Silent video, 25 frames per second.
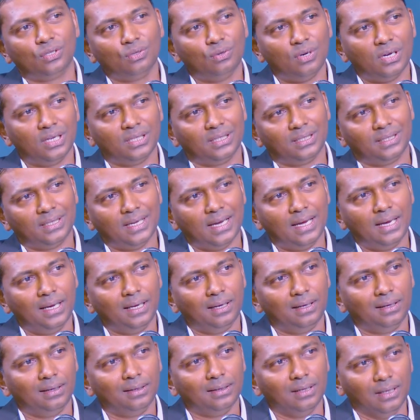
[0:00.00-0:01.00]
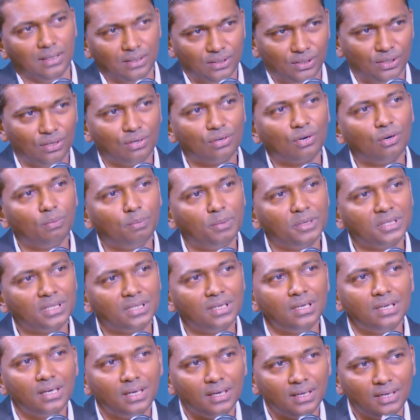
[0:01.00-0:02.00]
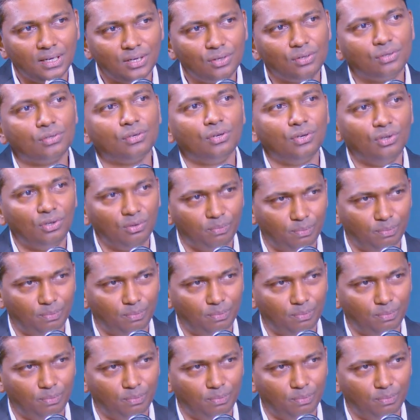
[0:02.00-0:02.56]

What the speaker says: who are saying 0% is going to